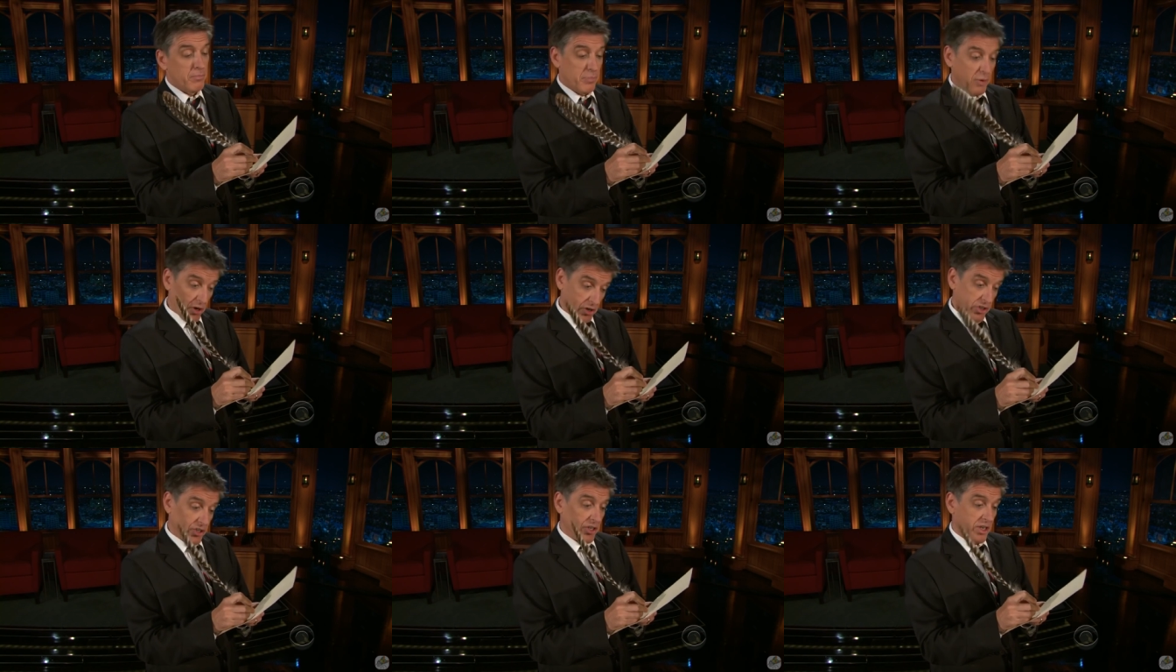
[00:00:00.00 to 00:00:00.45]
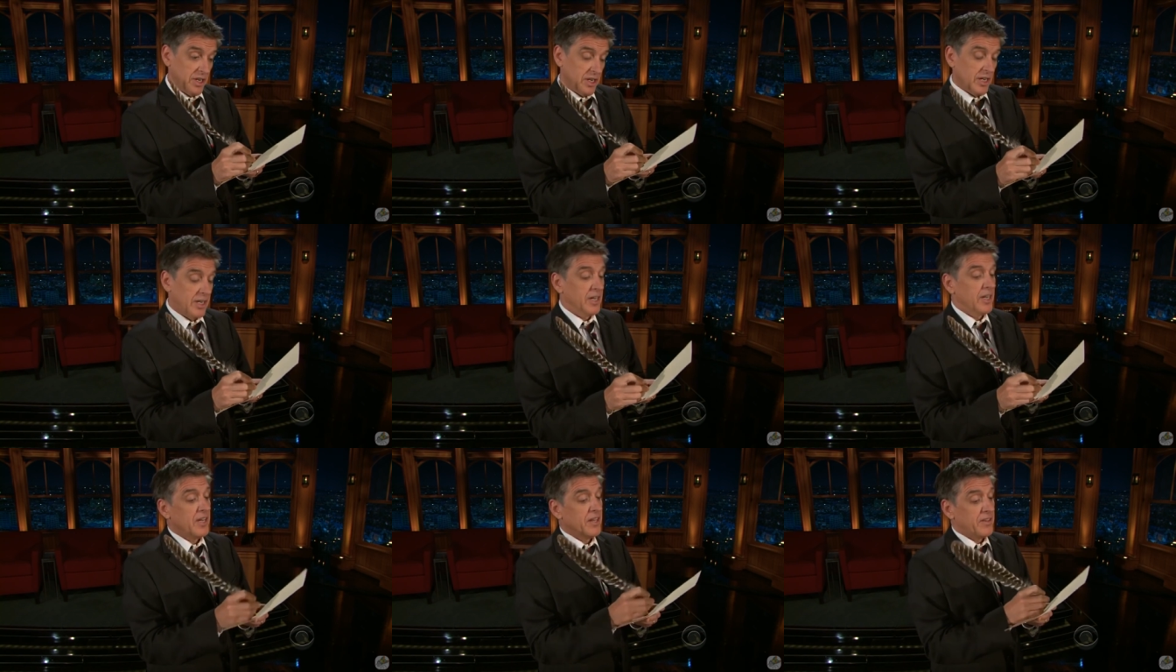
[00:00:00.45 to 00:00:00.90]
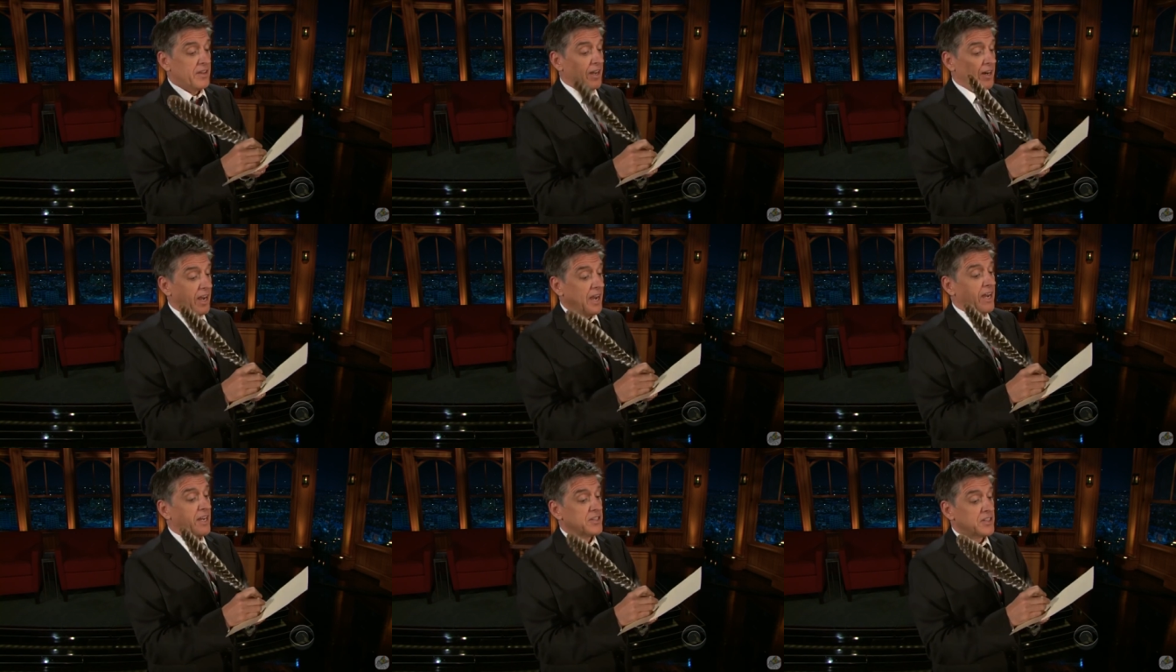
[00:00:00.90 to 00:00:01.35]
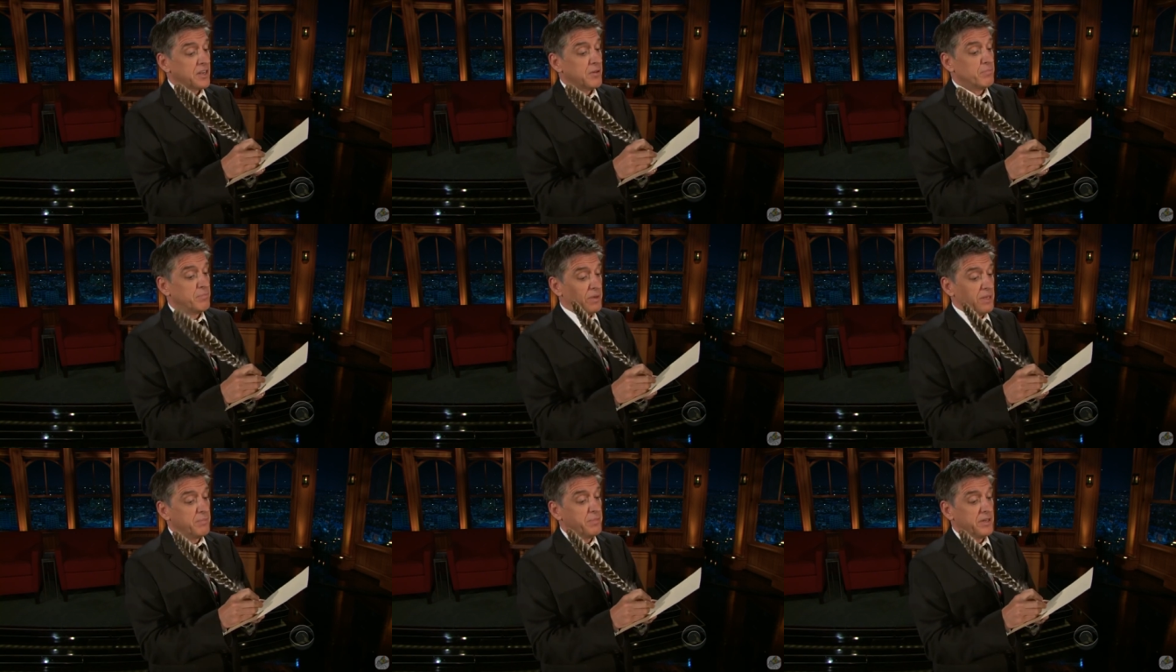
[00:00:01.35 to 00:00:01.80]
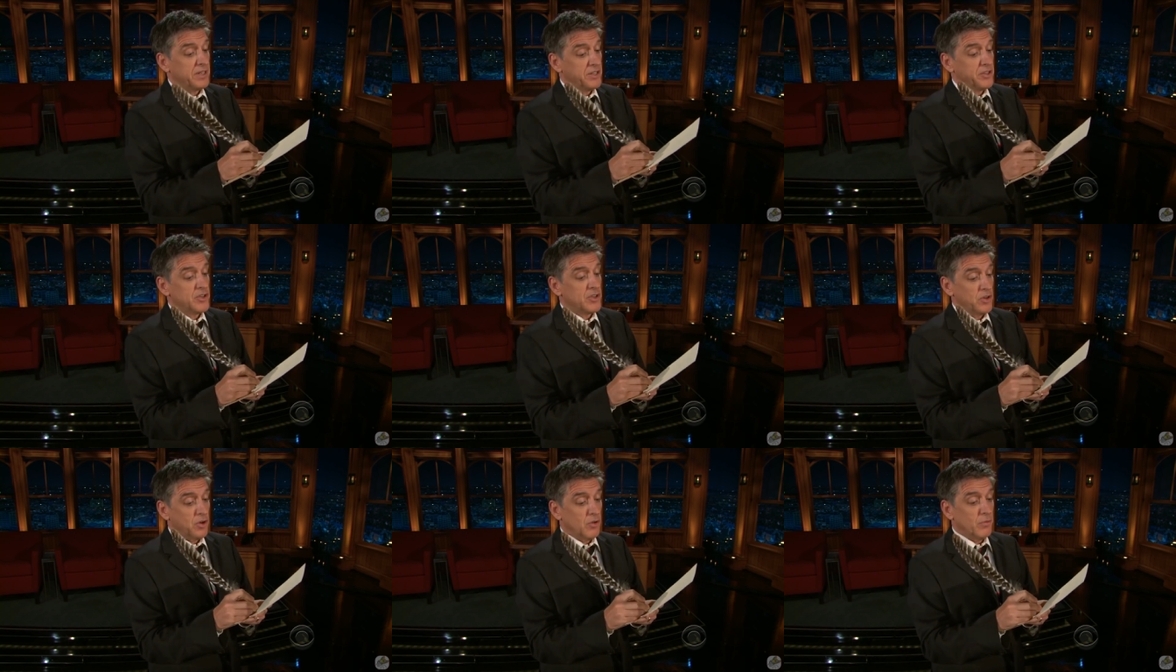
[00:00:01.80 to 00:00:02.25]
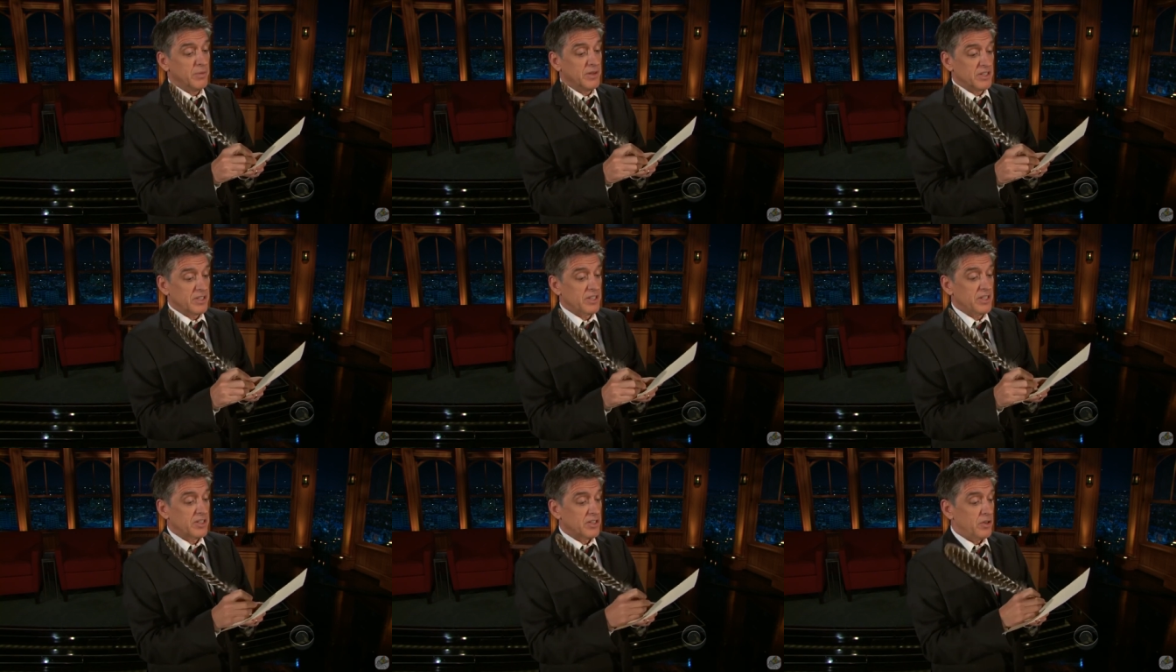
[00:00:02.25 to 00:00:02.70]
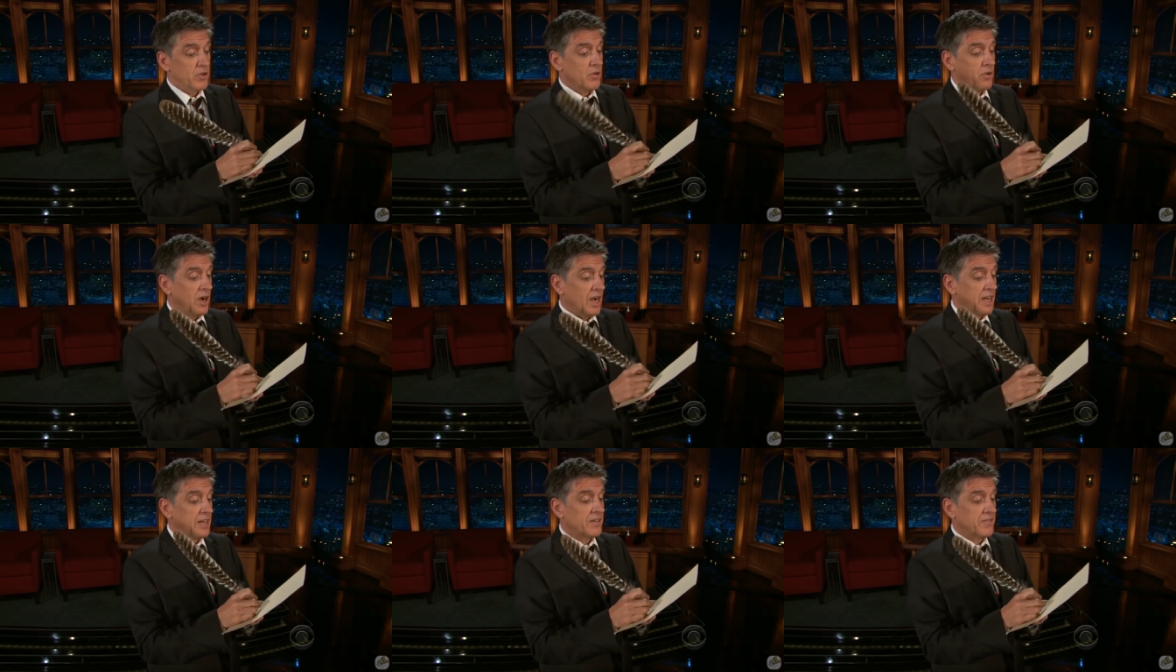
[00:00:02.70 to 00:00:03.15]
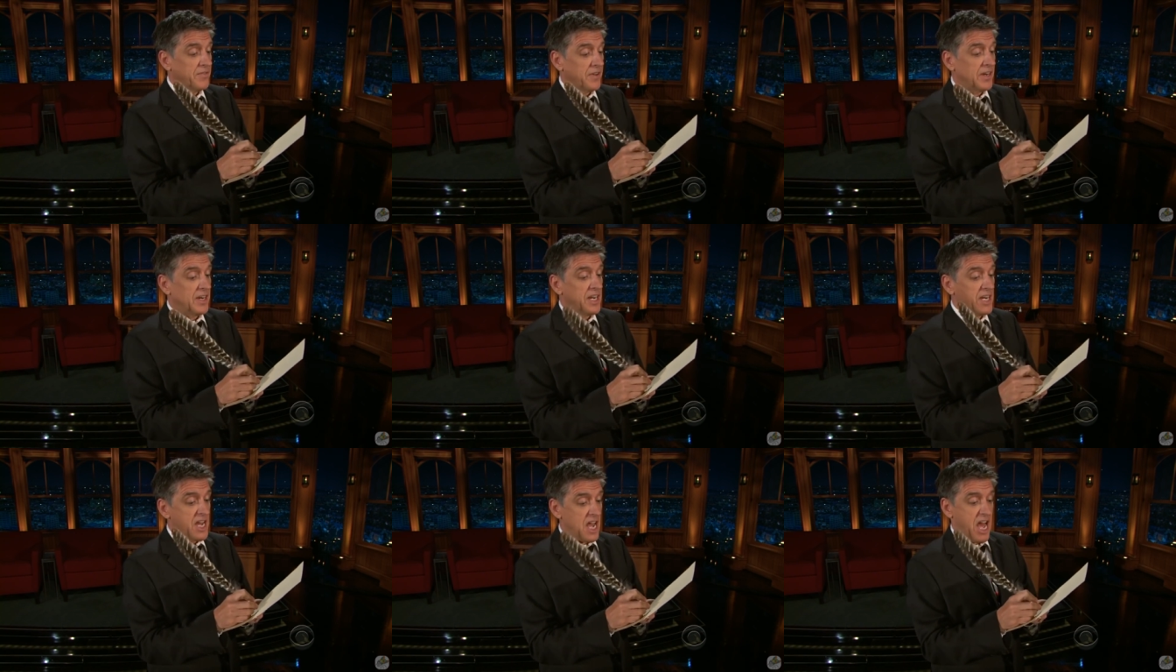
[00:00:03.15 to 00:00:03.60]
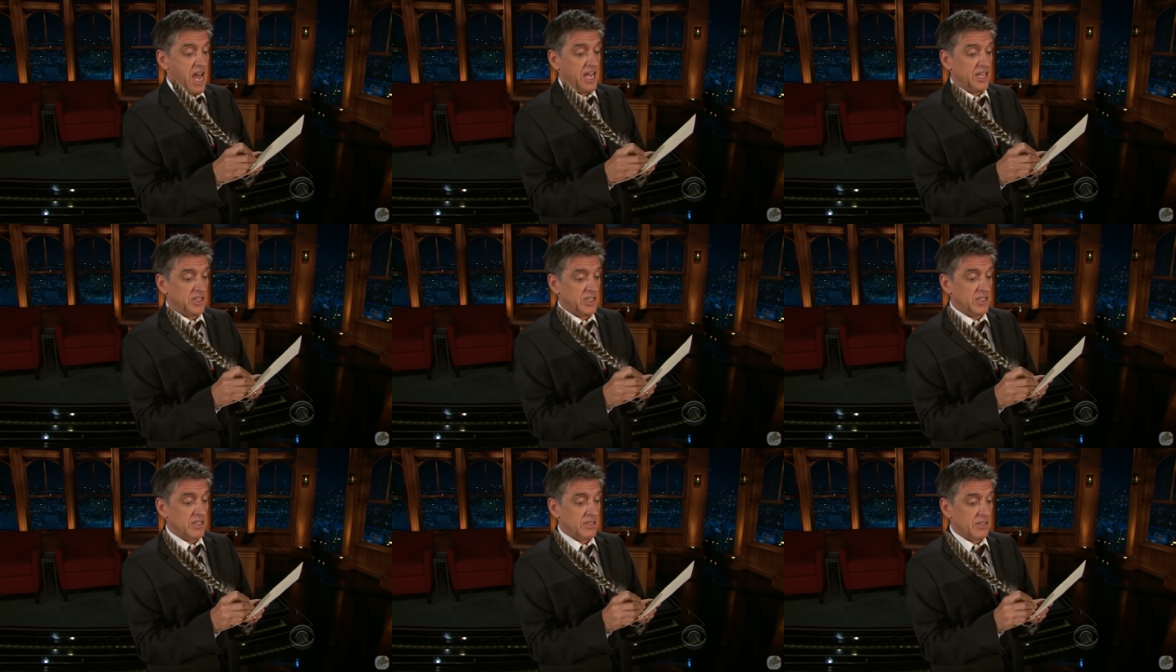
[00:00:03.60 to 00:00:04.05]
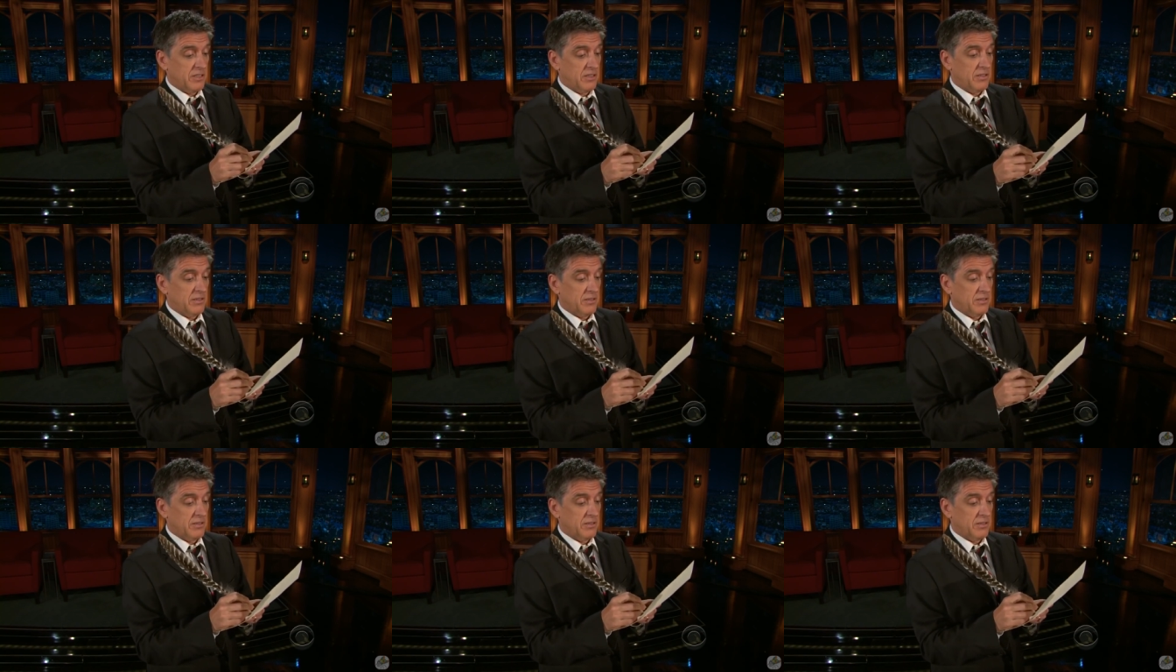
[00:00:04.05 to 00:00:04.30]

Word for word: but there are some people in show business who aren't very nice.